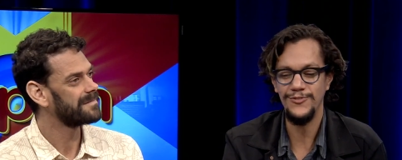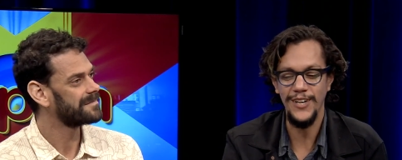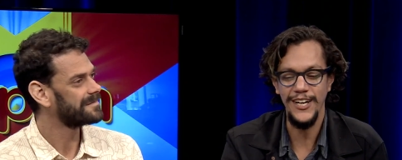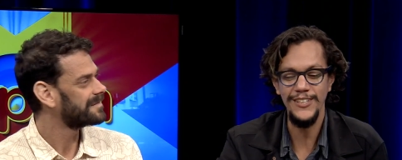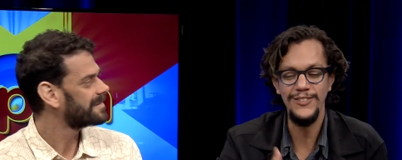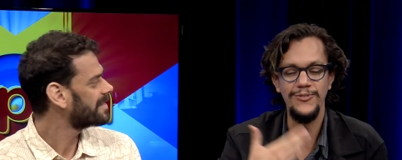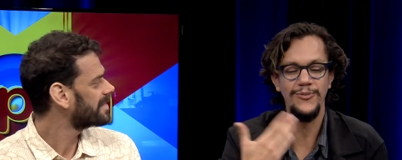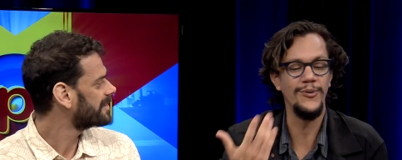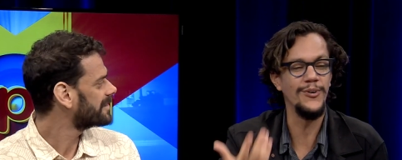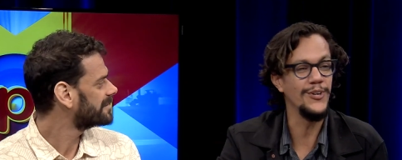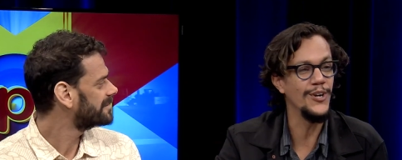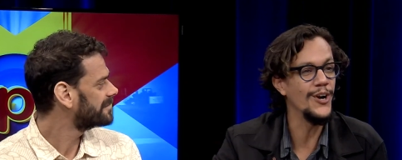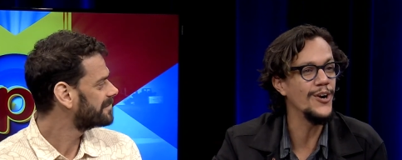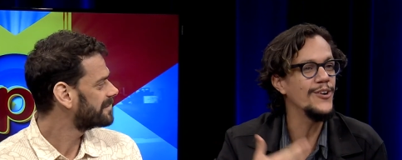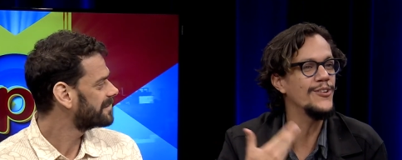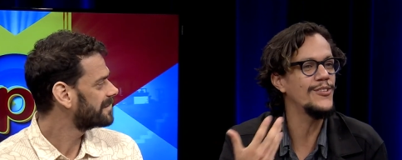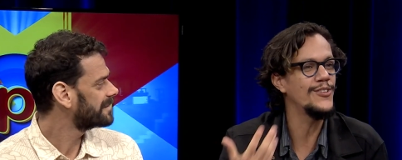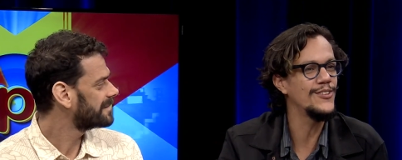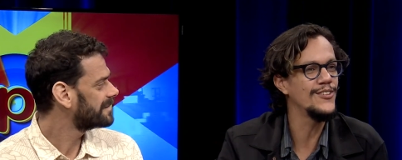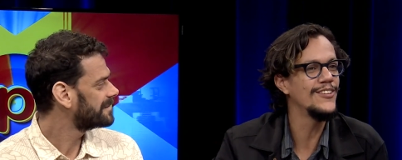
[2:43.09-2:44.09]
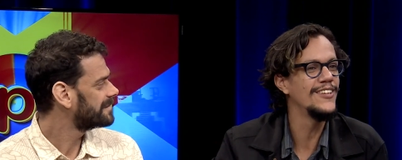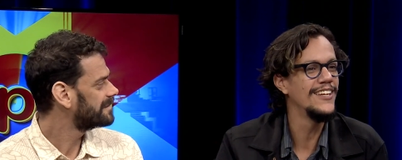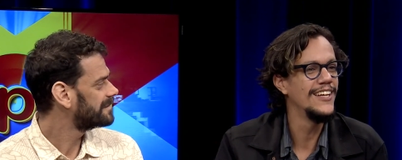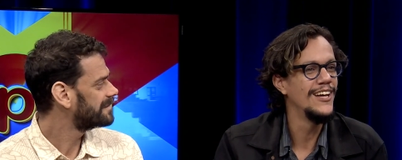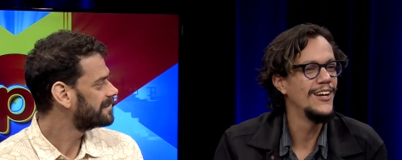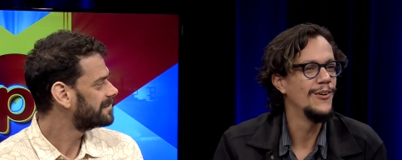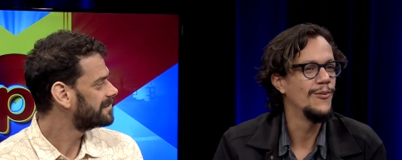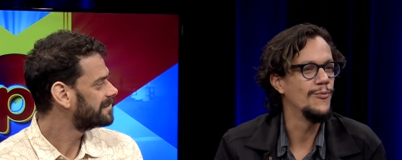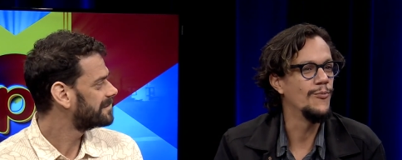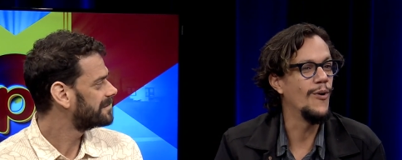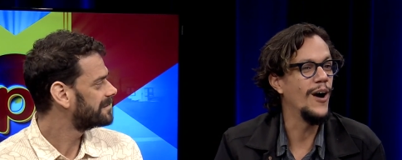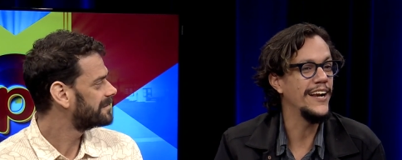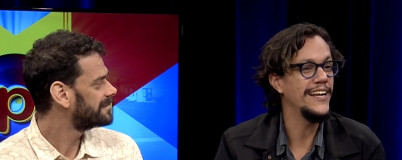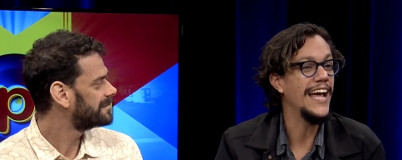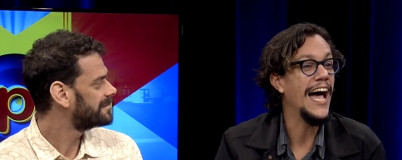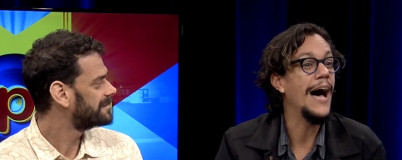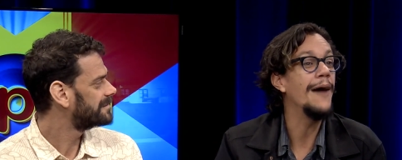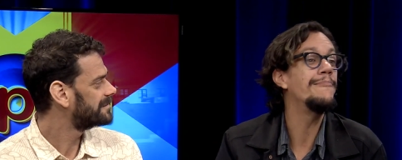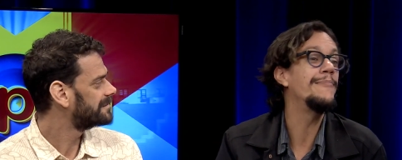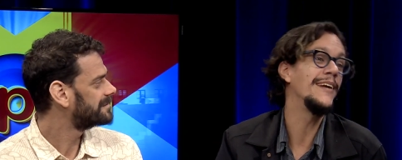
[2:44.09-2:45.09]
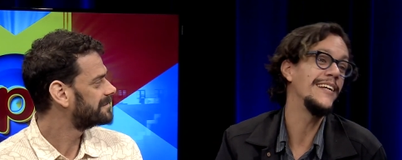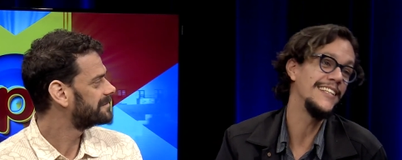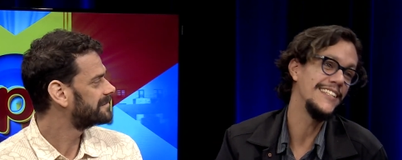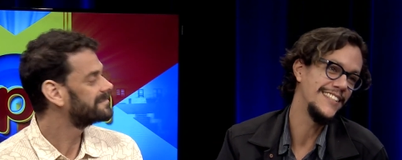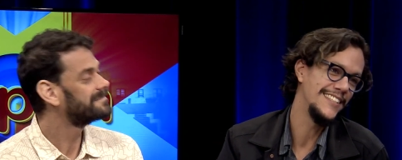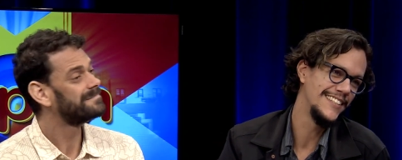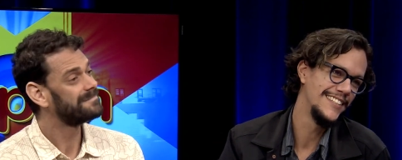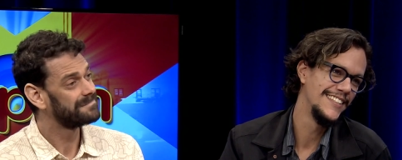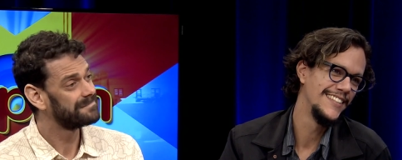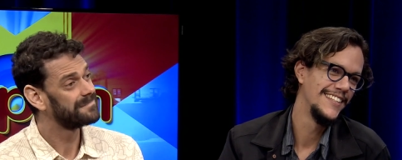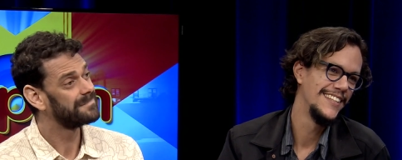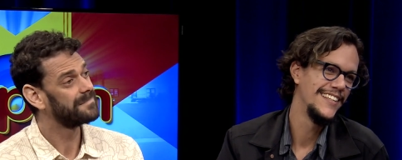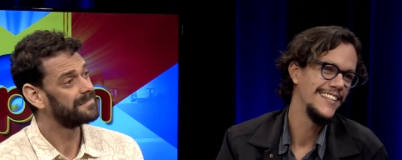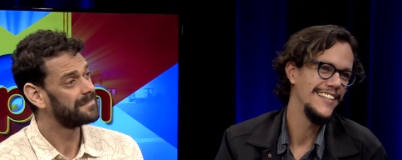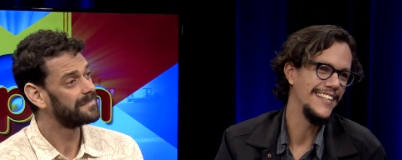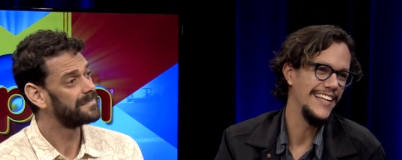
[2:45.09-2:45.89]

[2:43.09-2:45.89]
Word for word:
Speaker 1: trying to unearth what happened. It